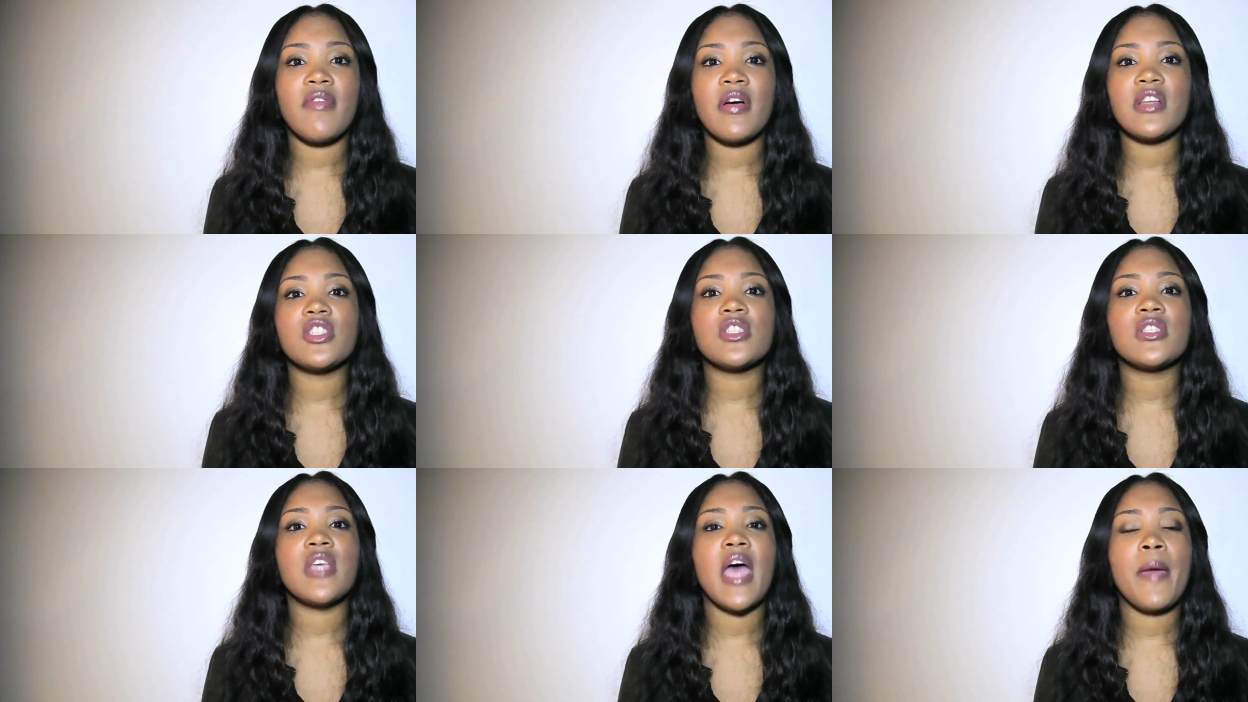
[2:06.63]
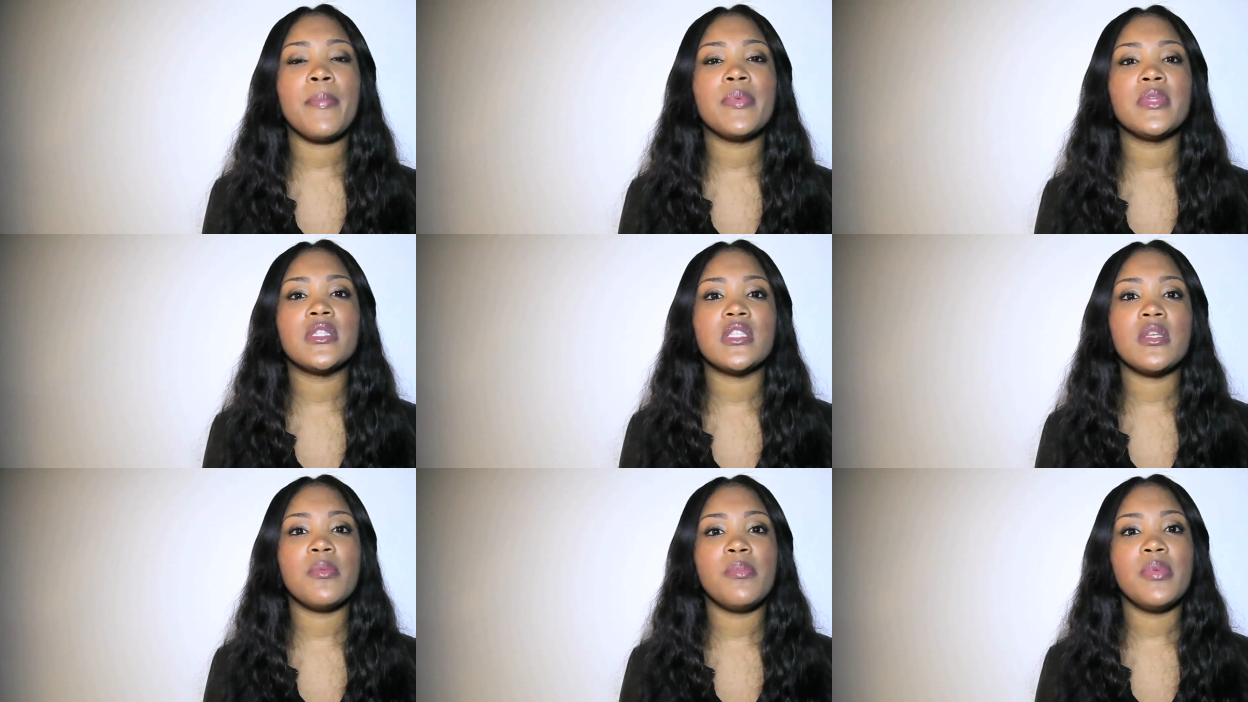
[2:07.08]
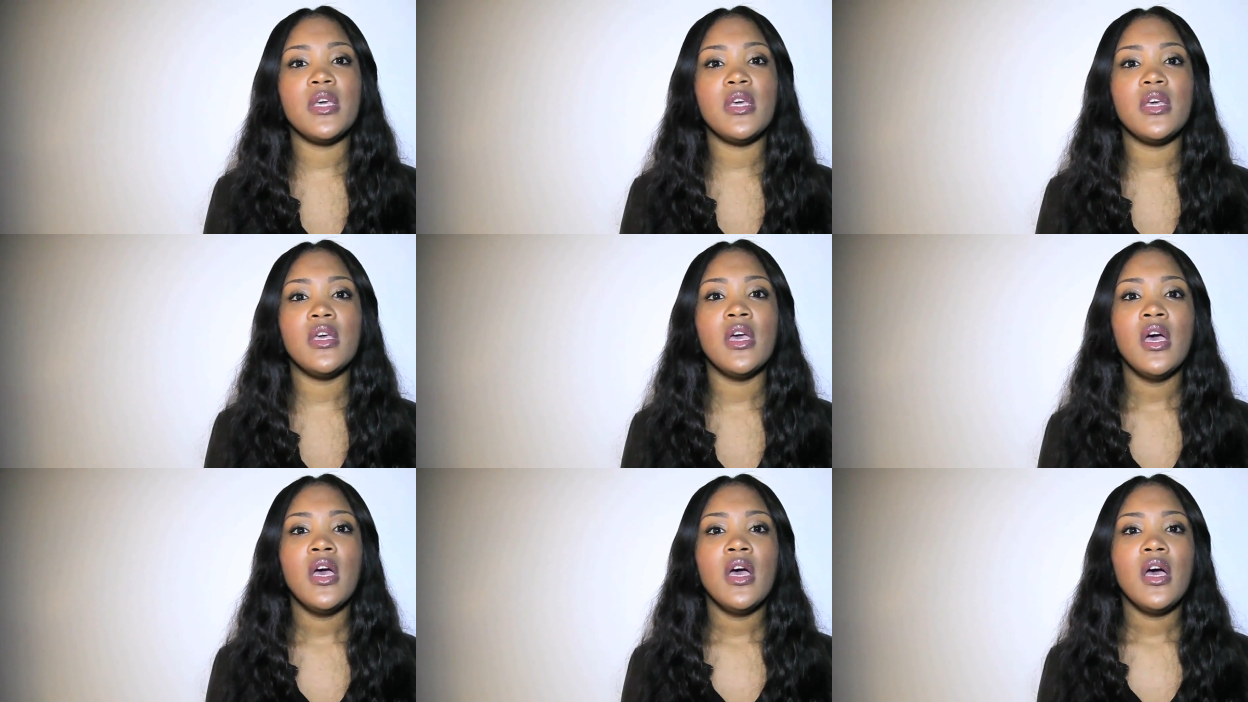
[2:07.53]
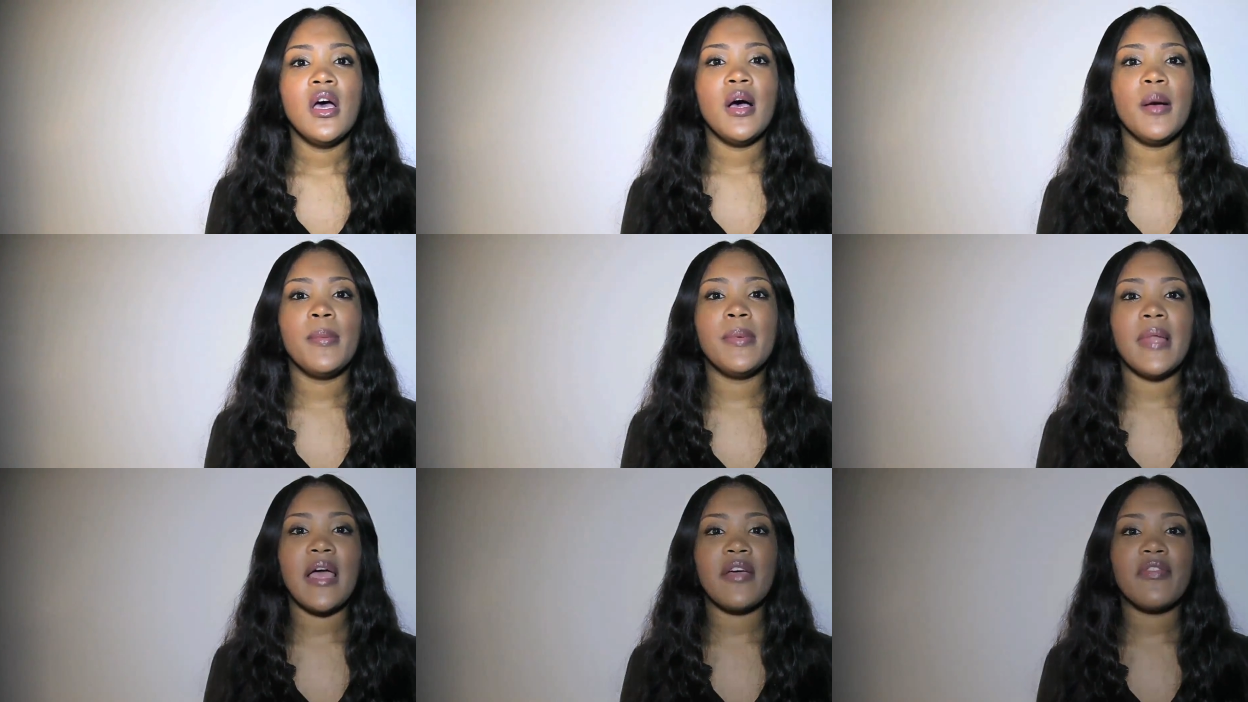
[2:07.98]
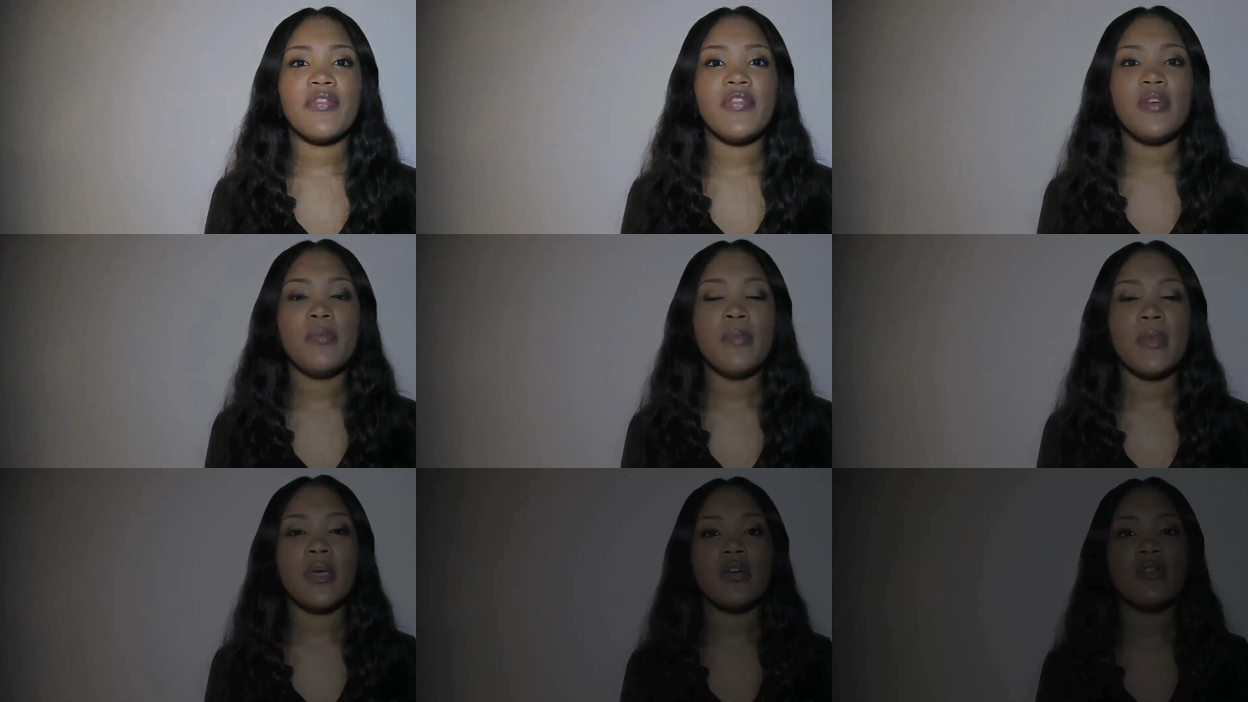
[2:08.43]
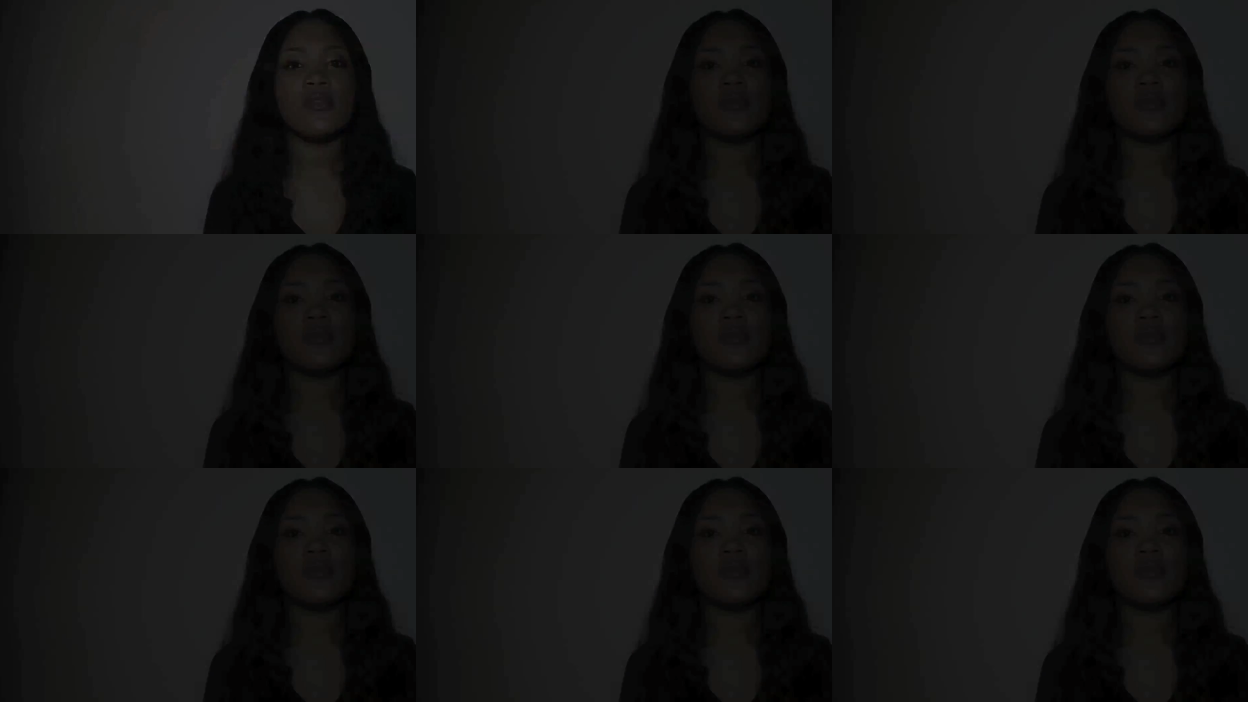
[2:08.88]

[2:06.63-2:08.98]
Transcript: I just happen to be a black female.